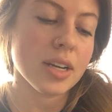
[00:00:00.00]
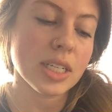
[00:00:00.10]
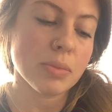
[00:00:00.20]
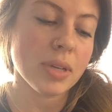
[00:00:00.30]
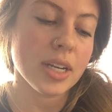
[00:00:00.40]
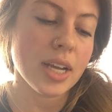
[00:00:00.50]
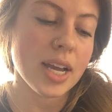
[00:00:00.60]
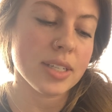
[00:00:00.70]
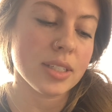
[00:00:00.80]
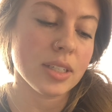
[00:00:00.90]
unexplained
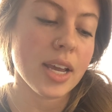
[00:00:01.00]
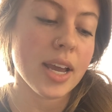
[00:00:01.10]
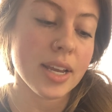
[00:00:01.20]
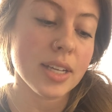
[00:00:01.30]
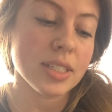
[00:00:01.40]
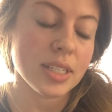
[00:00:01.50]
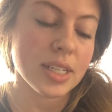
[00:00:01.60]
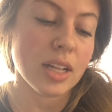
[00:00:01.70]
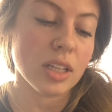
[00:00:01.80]
AST